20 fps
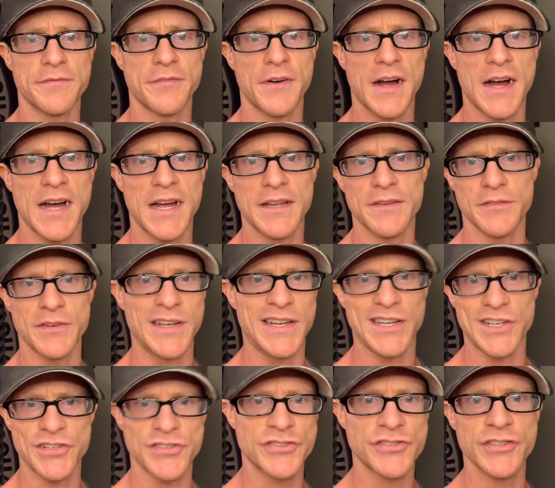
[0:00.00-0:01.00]

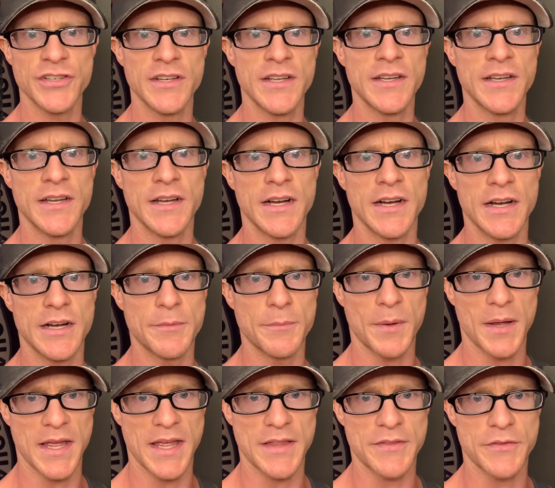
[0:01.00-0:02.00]
5-ish,
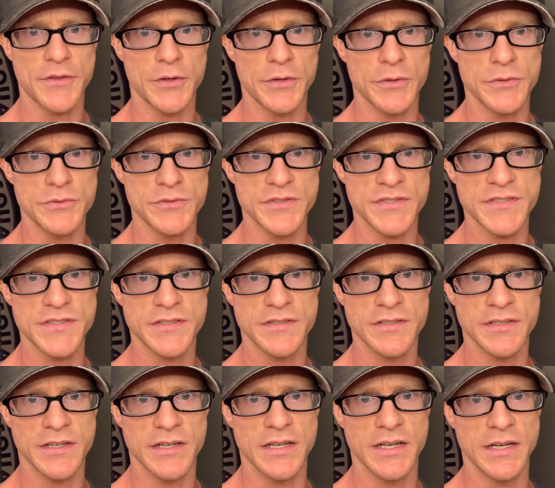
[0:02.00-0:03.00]
I had those
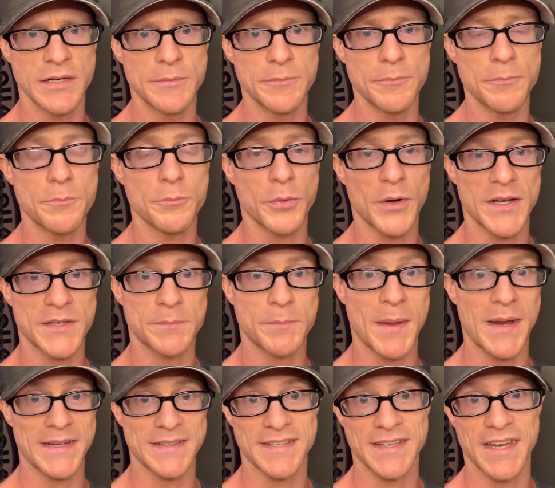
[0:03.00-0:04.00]
pressed
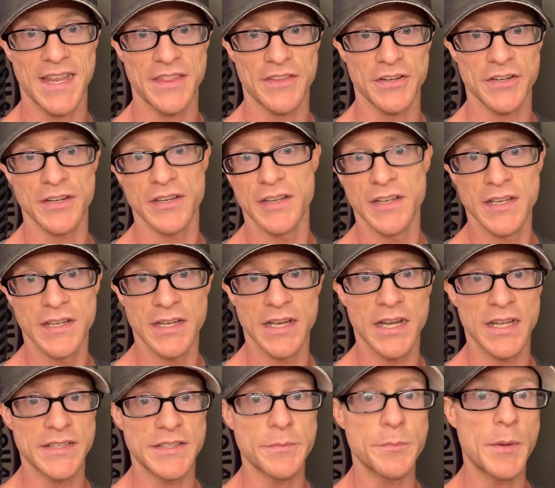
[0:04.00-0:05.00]
back together
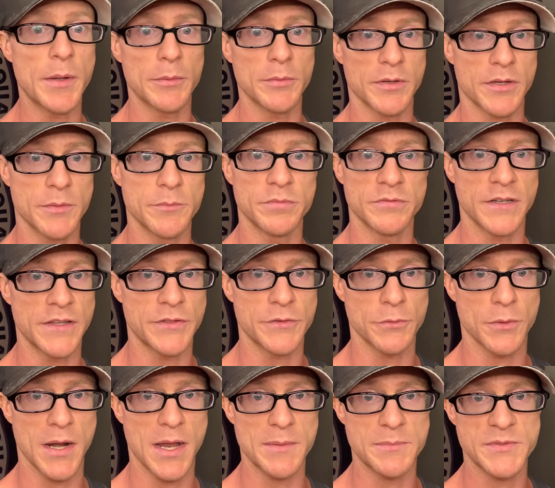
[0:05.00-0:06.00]
to be able to complete the
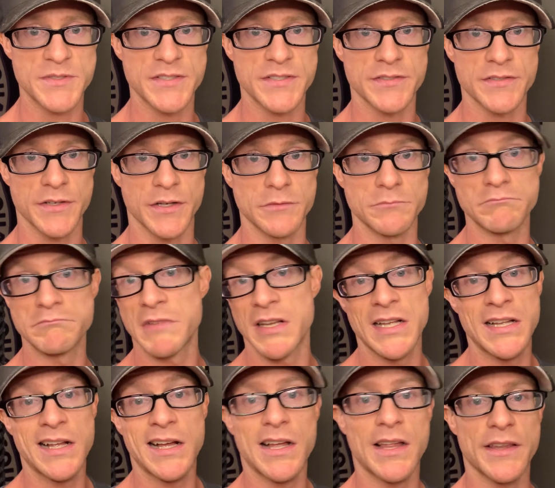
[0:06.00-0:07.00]
reps. So
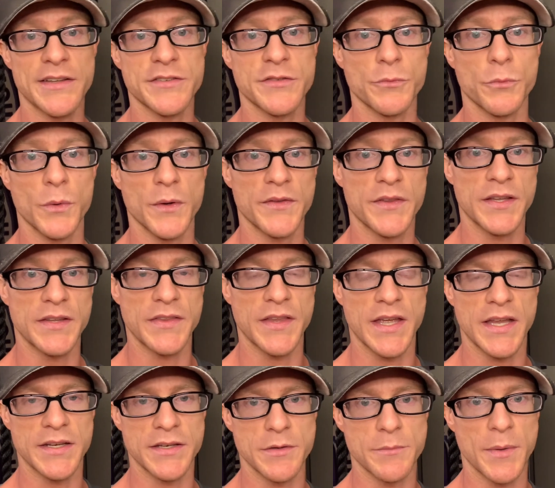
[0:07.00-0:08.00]
that's one thing
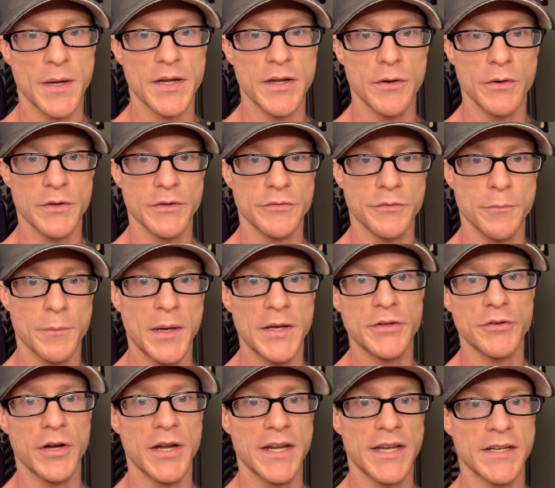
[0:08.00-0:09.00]
that you might notice from my
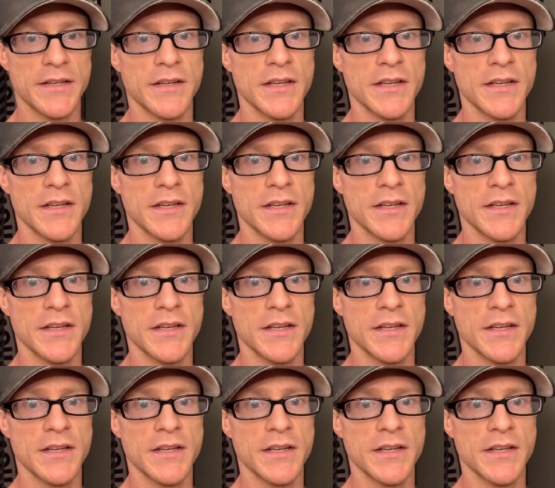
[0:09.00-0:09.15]
training.